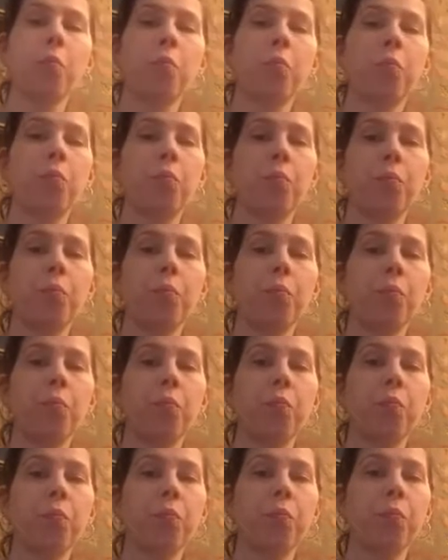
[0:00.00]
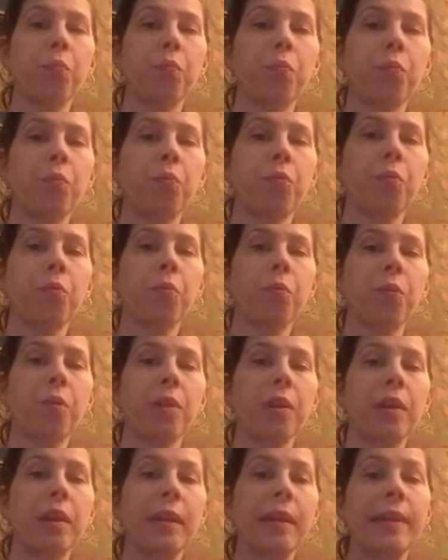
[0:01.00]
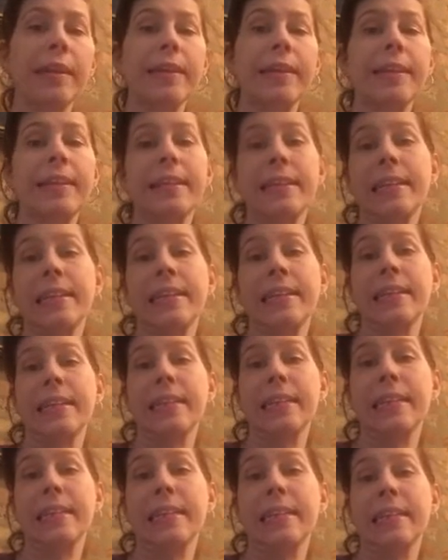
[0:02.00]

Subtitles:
Nothing is said.